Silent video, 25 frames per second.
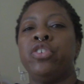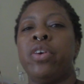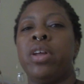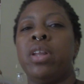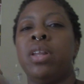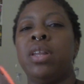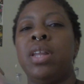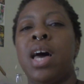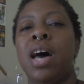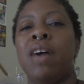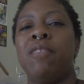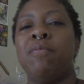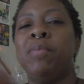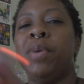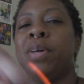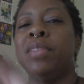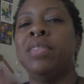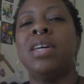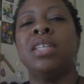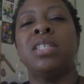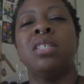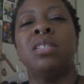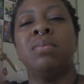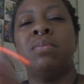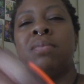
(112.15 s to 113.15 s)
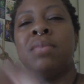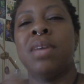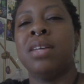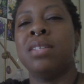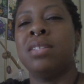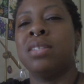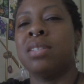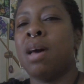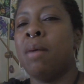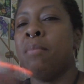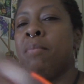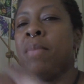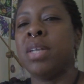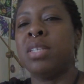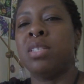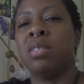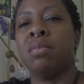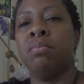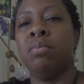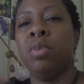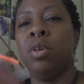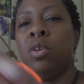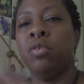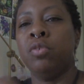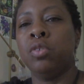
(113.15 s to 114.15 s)
had left. But I met
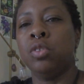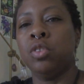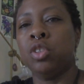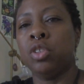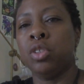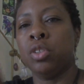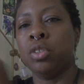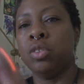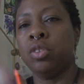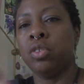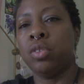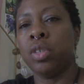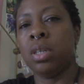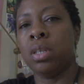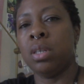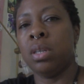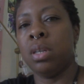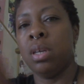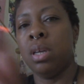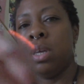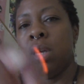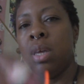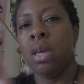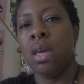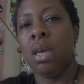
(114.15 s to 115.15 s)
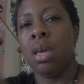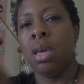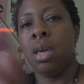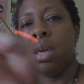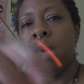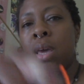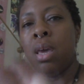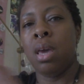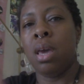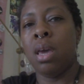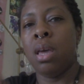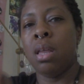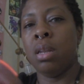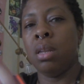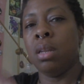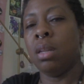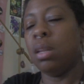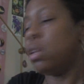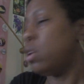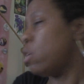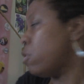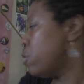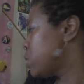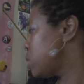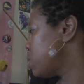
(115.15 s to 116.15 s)
some beautiful children and
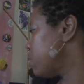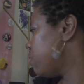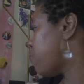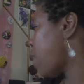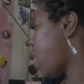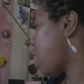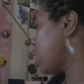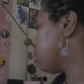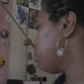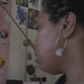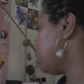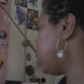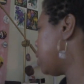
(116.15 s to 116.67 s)
learned some valuable